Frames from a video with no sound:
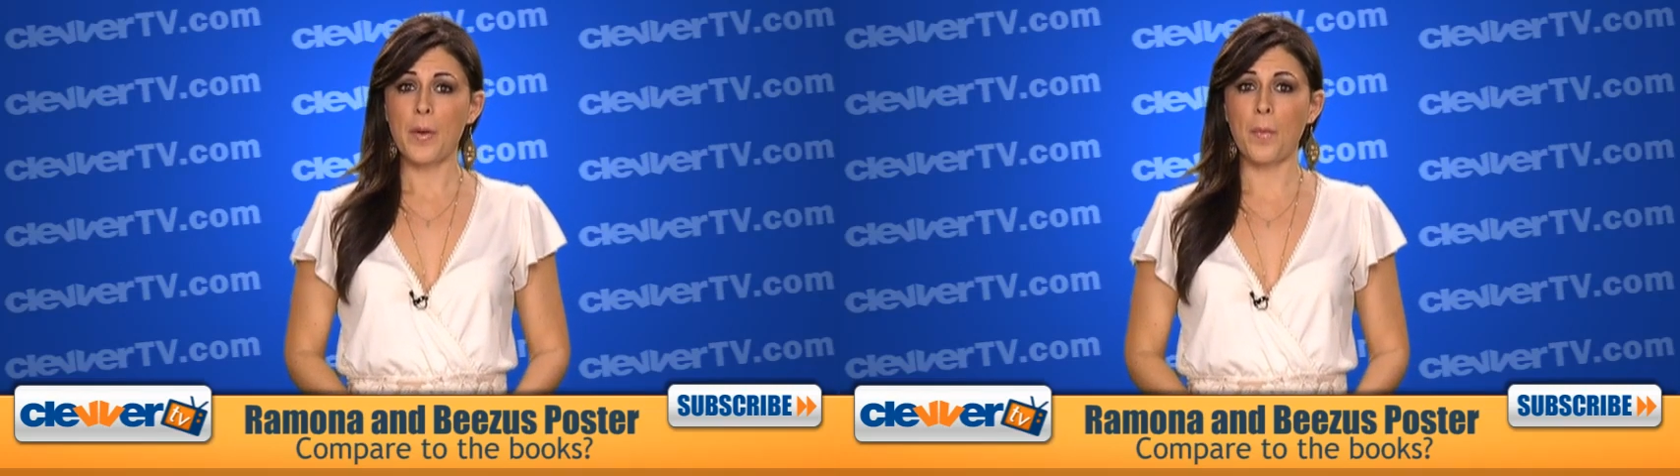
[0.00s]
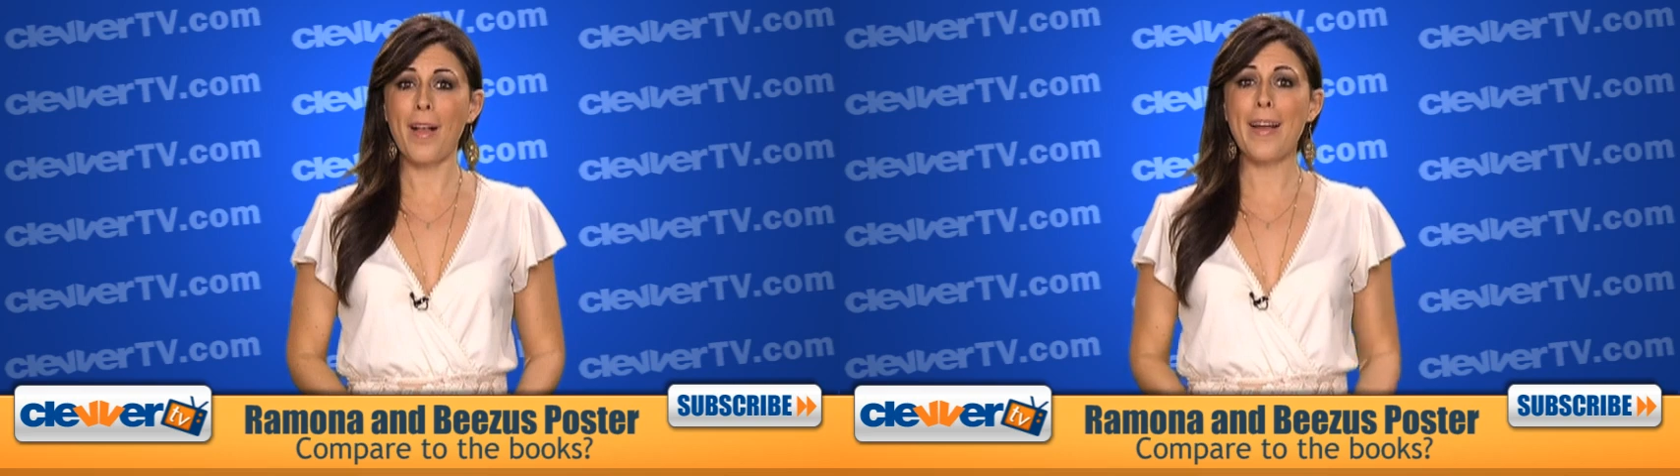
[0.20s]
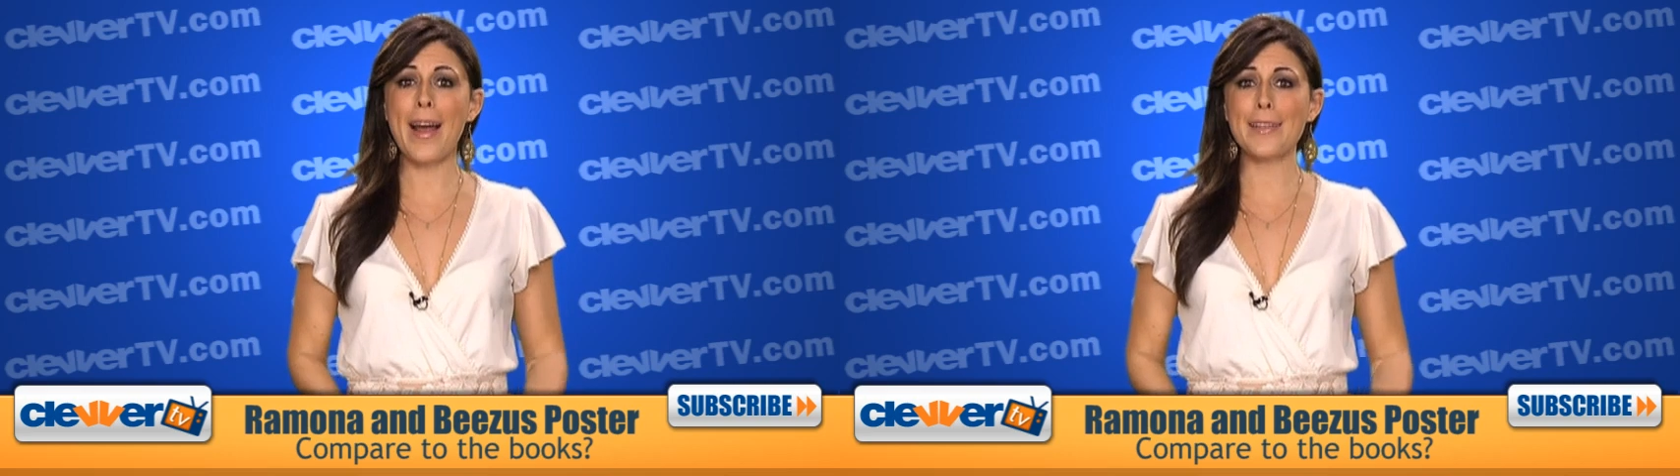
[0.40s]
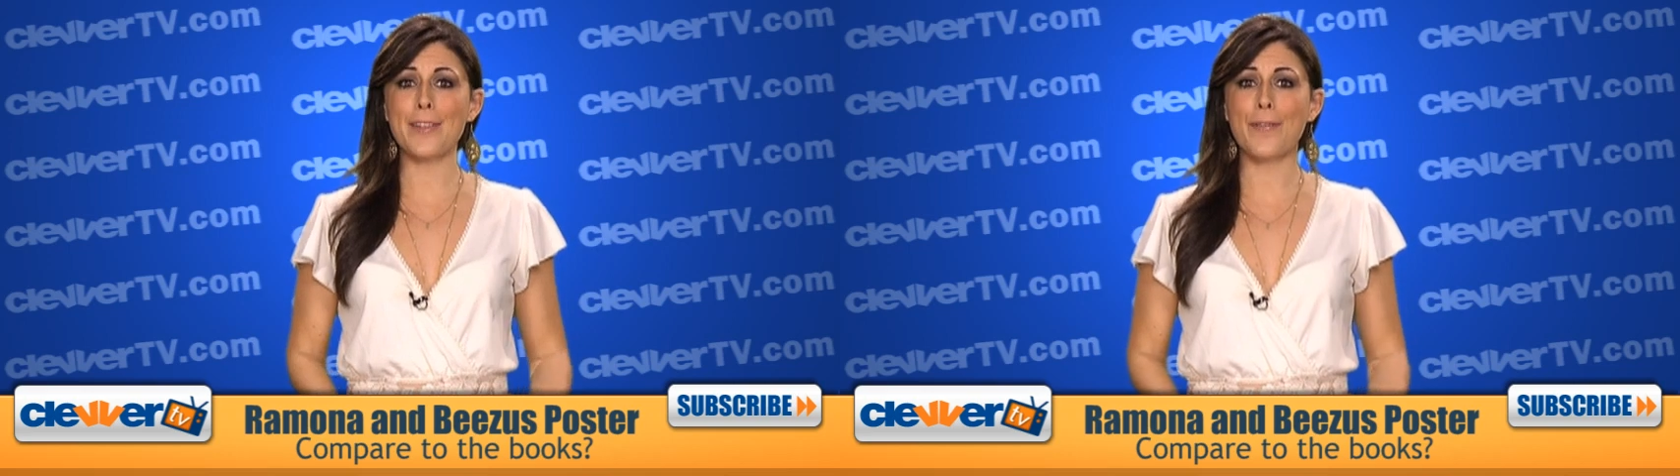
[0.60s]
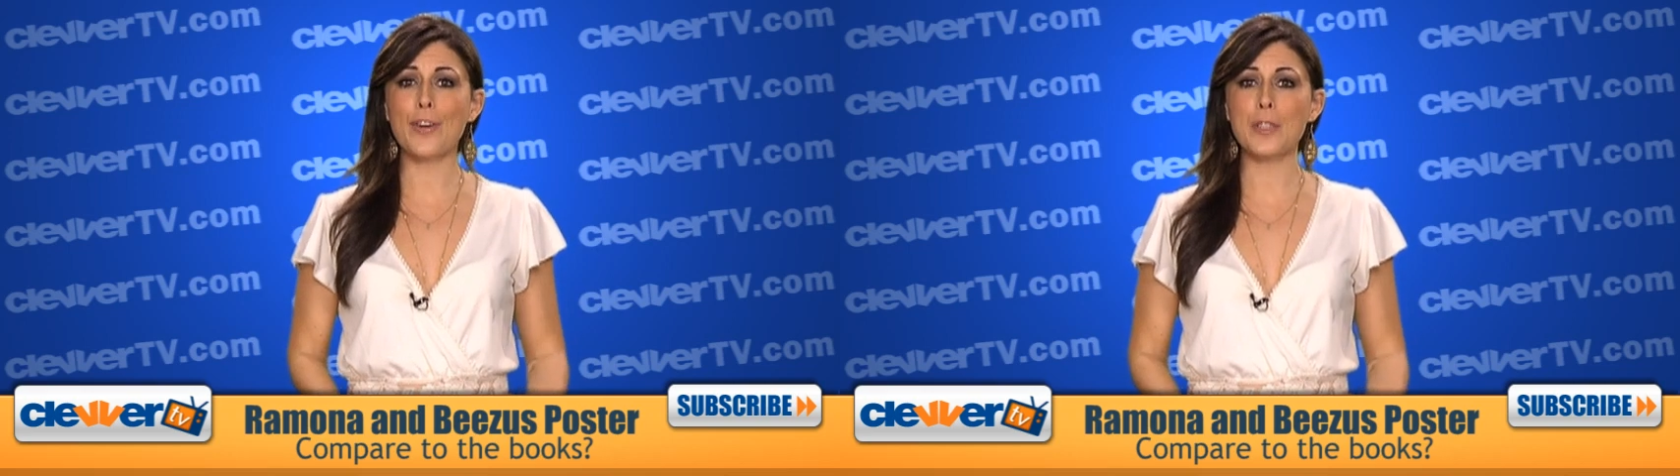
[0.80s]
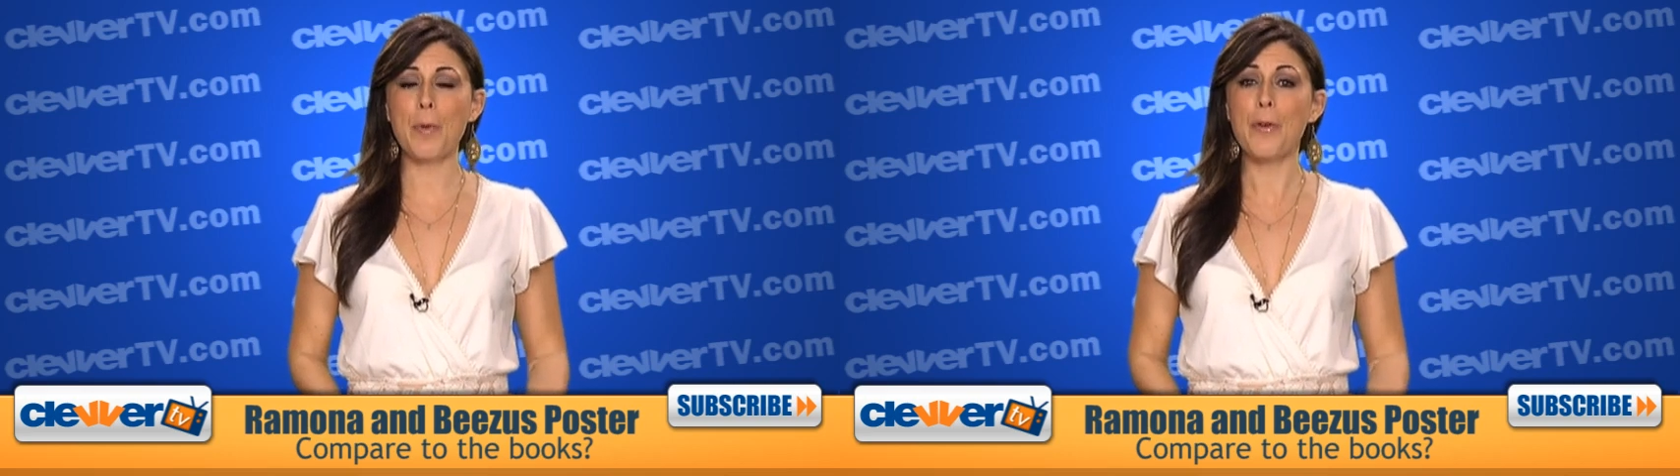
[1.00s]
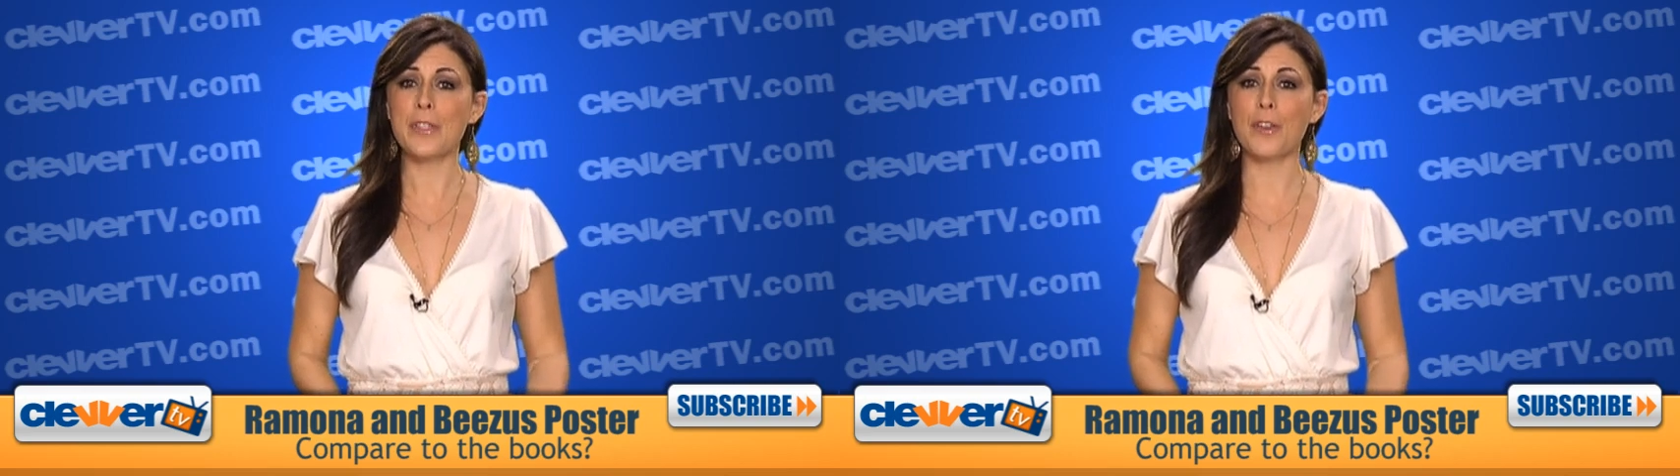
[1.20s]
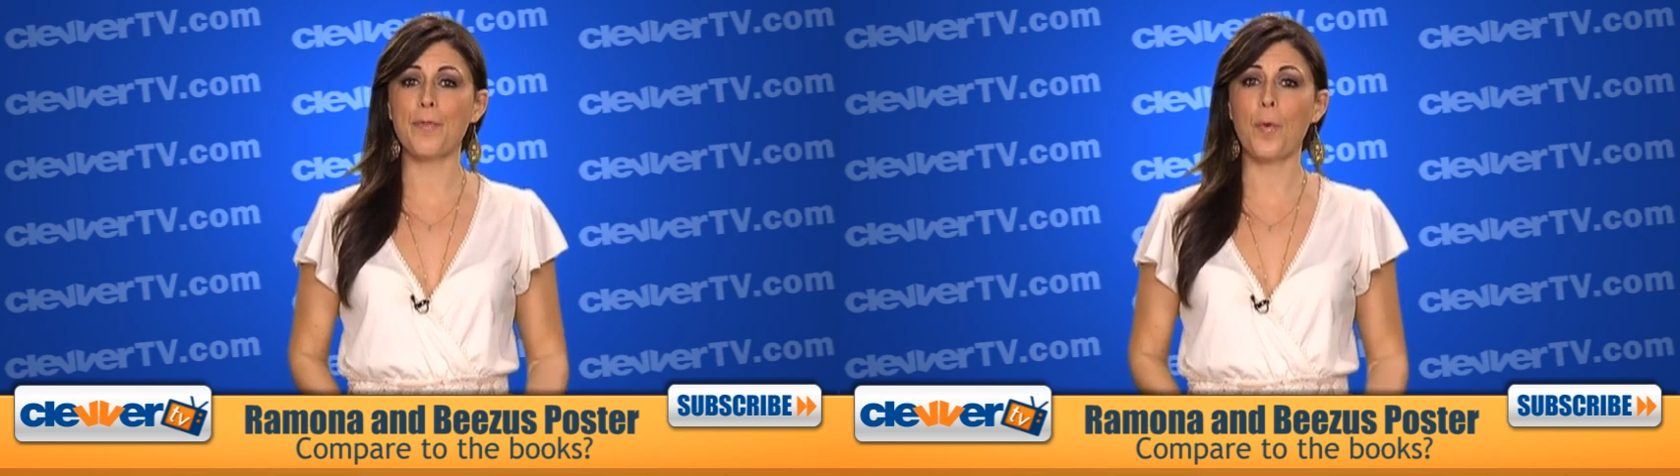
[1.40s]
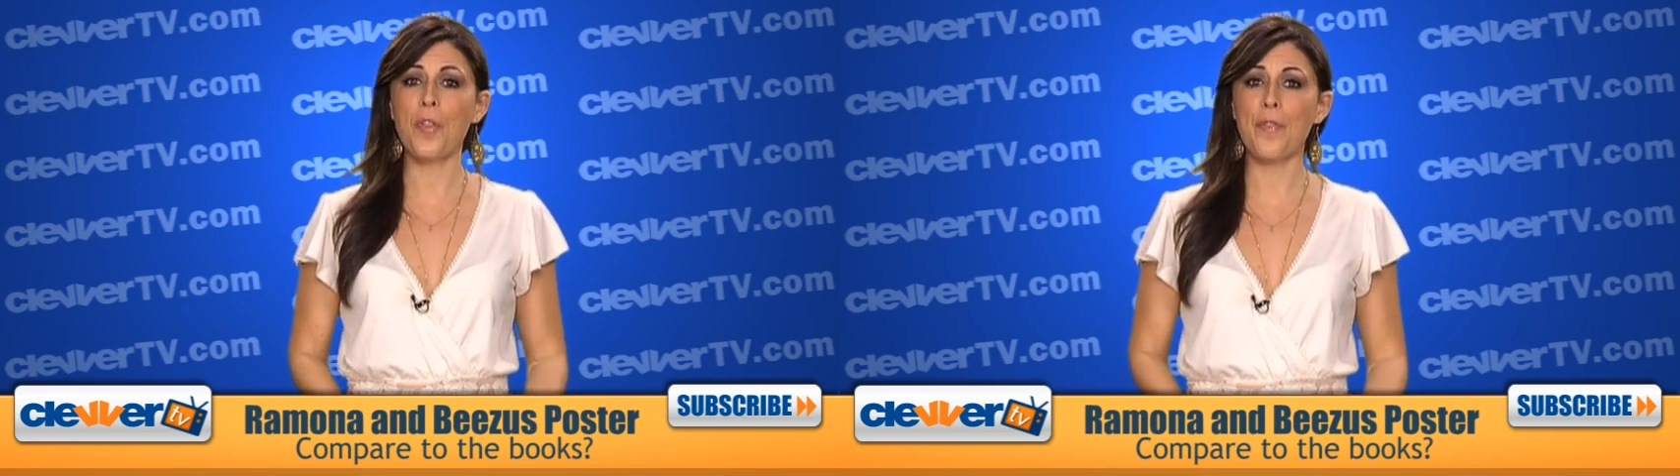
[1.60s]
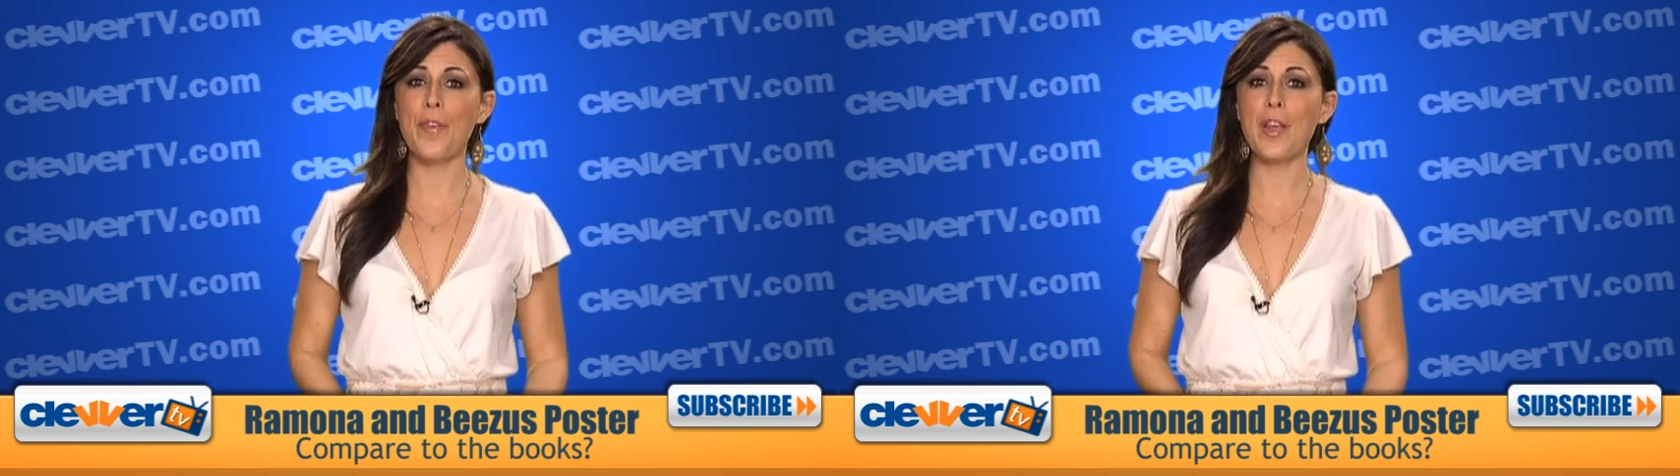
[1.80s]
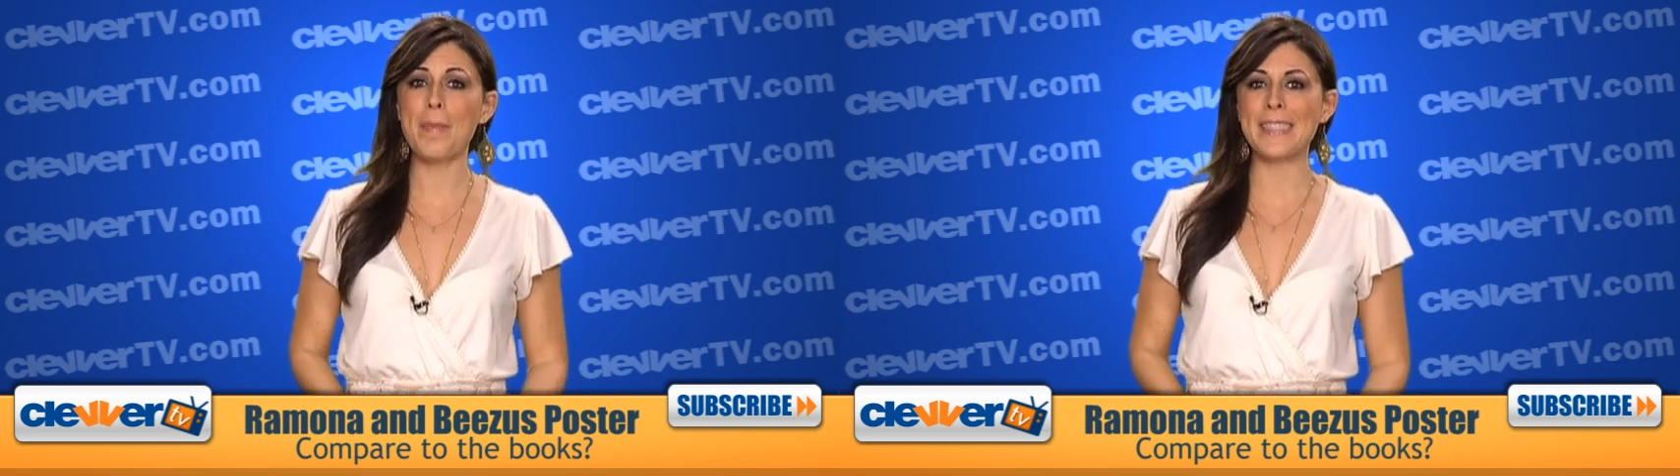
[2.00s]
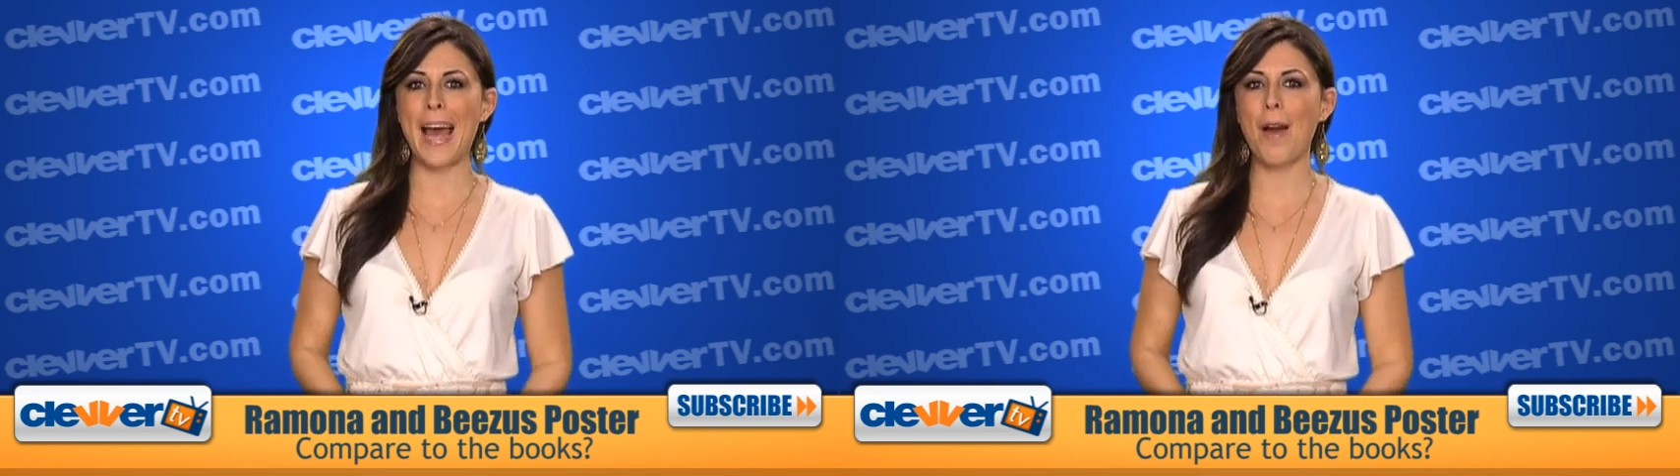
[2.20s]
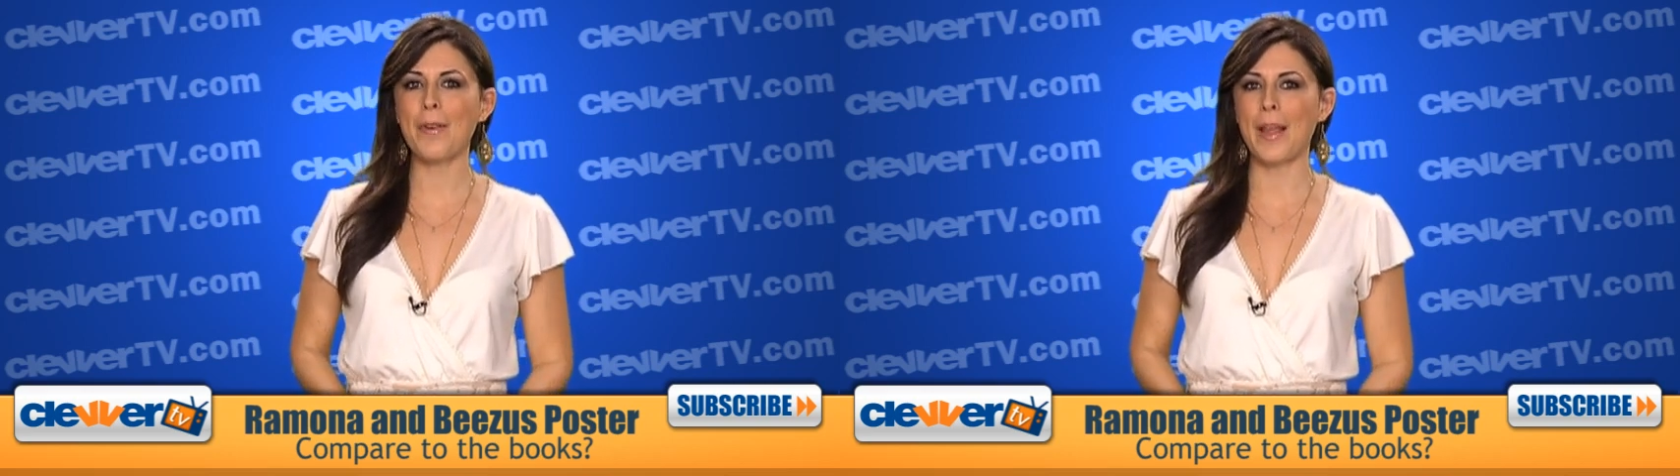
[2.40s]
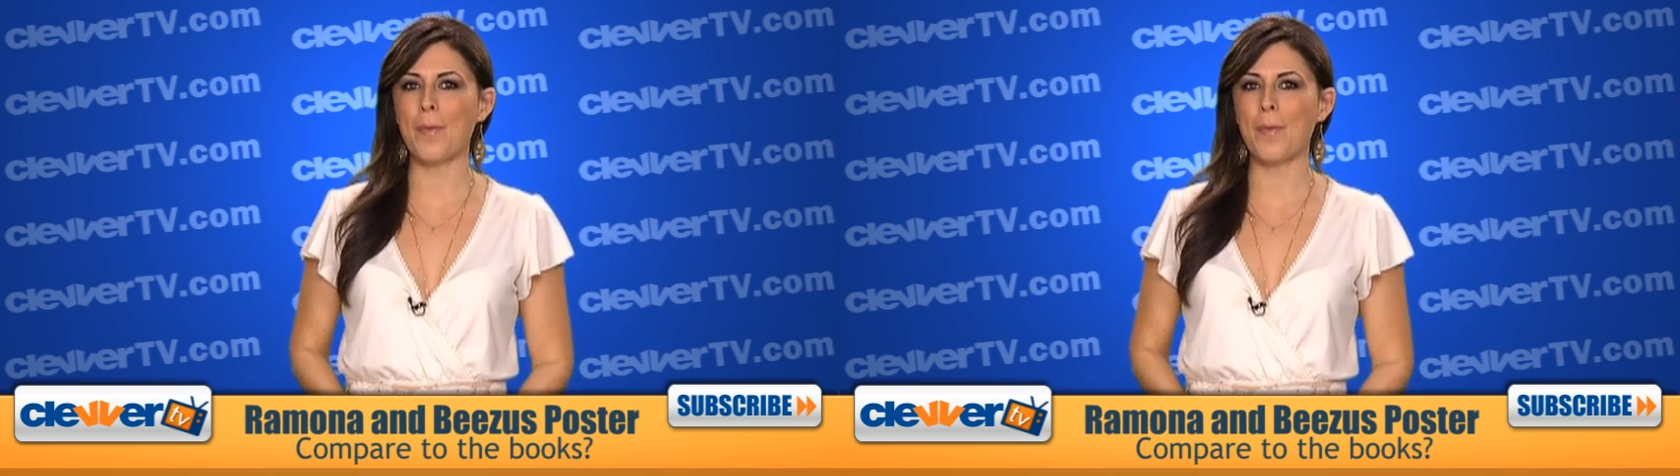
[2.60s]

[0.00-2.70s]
Well, guys, the first poster for the film is out,